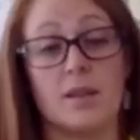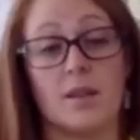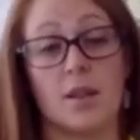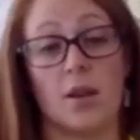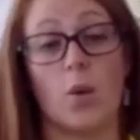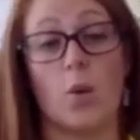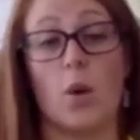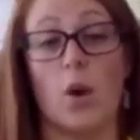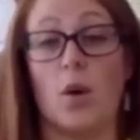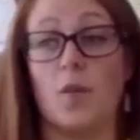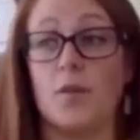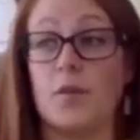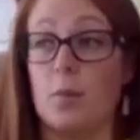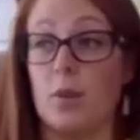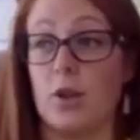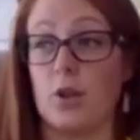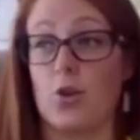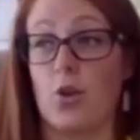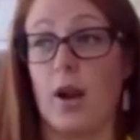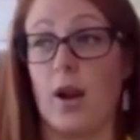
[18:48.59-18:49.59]
So quite
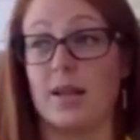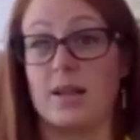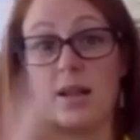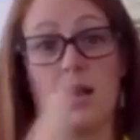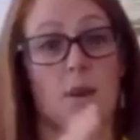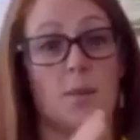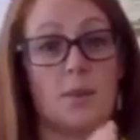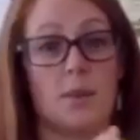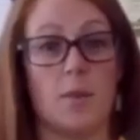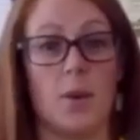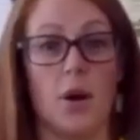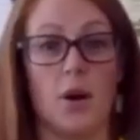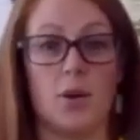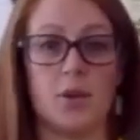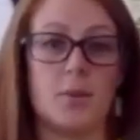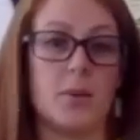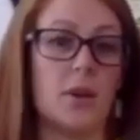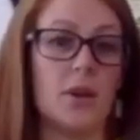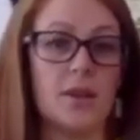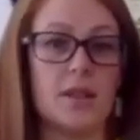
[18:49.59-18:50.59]
often when a tractor comes
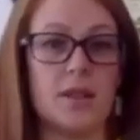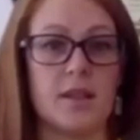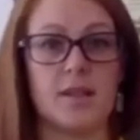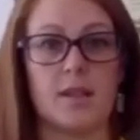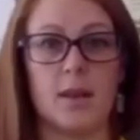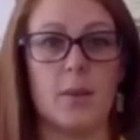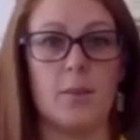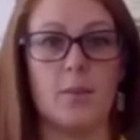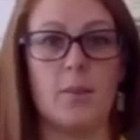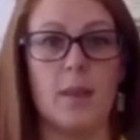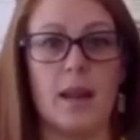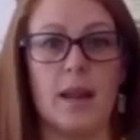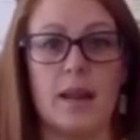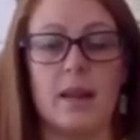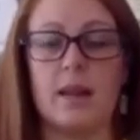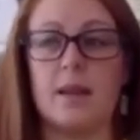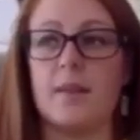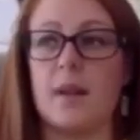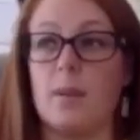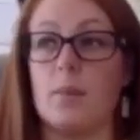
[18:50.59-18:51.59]
past, because it's so
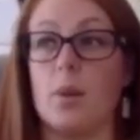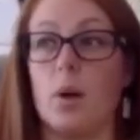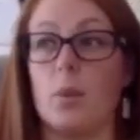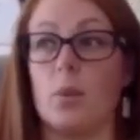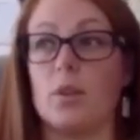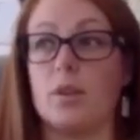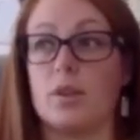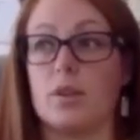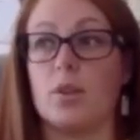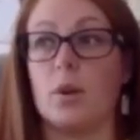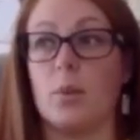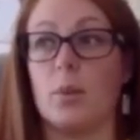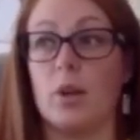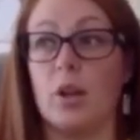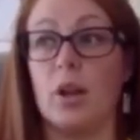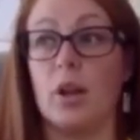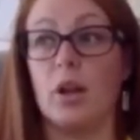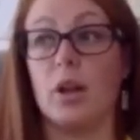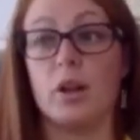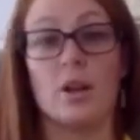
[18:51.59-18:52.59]
big, they might want to
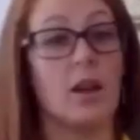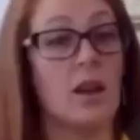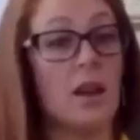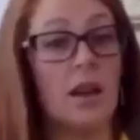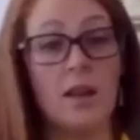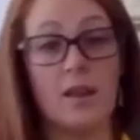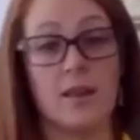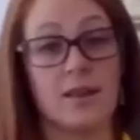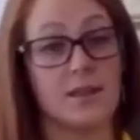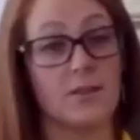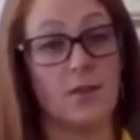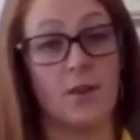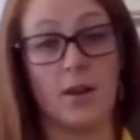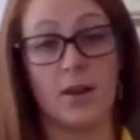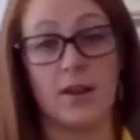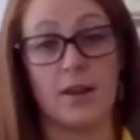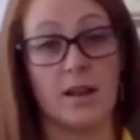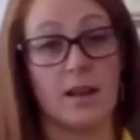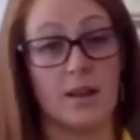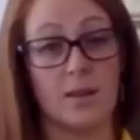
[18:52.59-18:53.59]
stop and look, that's
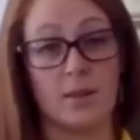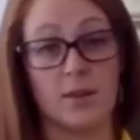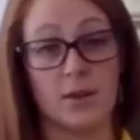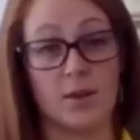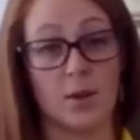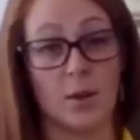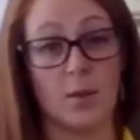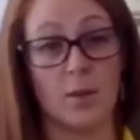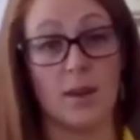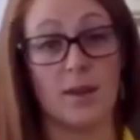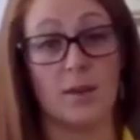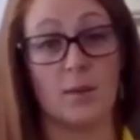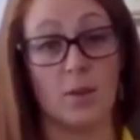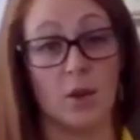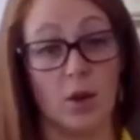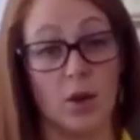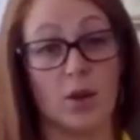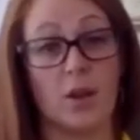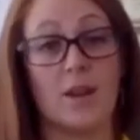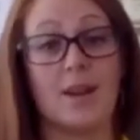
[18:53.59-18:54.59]
fine, let them stop, let
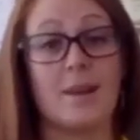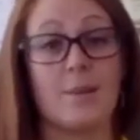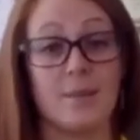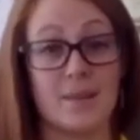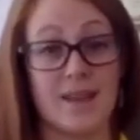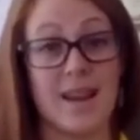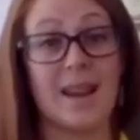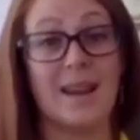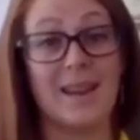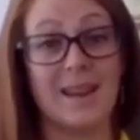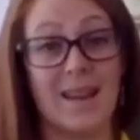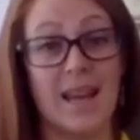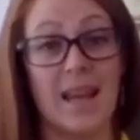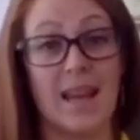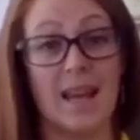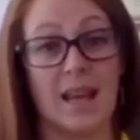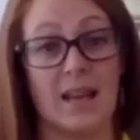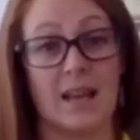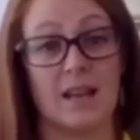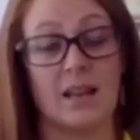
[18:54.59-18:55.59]
them look, let them
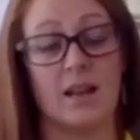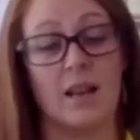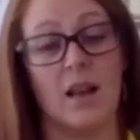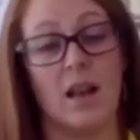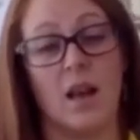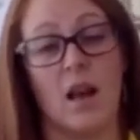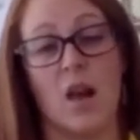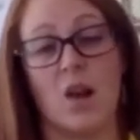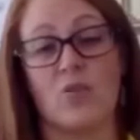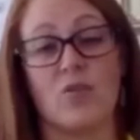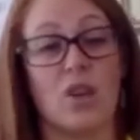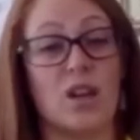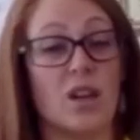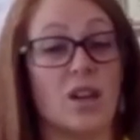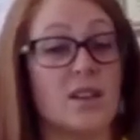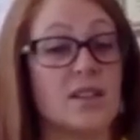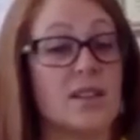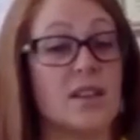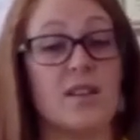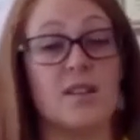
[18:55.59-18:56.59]
take it in and
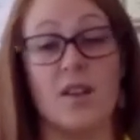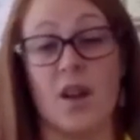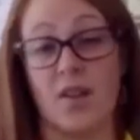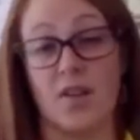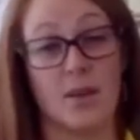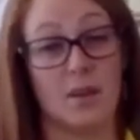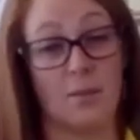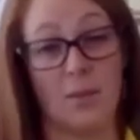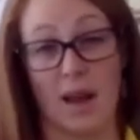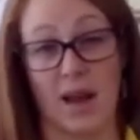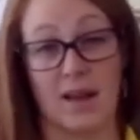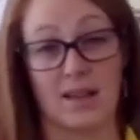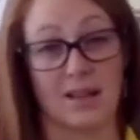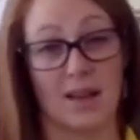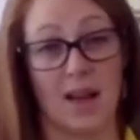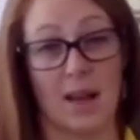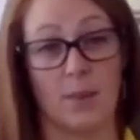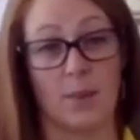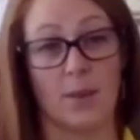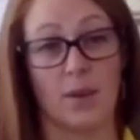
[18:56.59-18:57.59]
realise that nothing
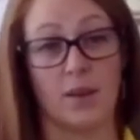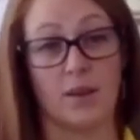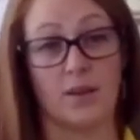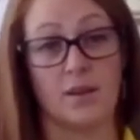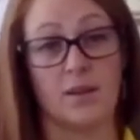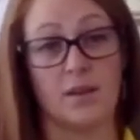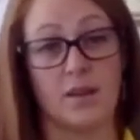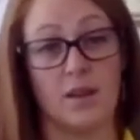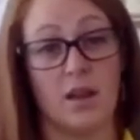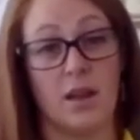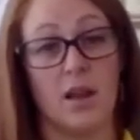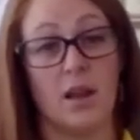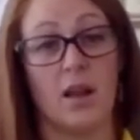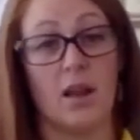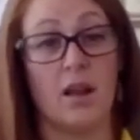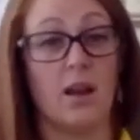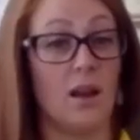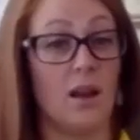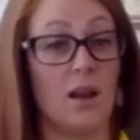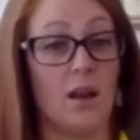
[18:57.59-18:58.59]
bad happened,
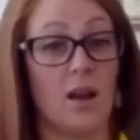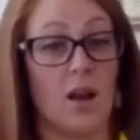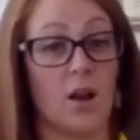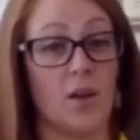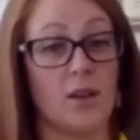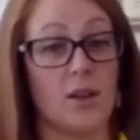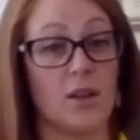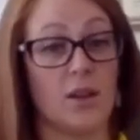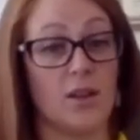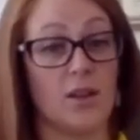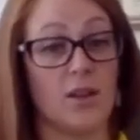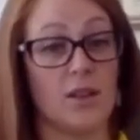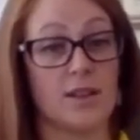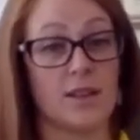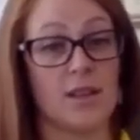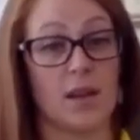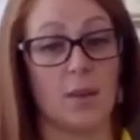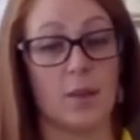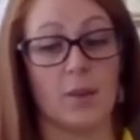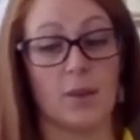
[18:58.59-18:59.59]
only good
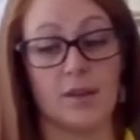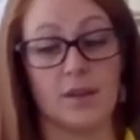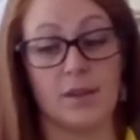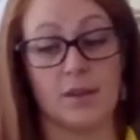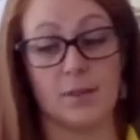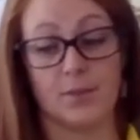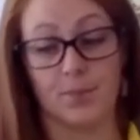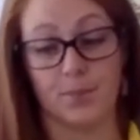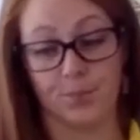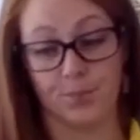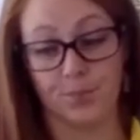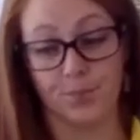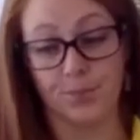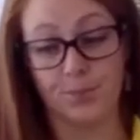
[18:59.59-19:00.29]
things happened,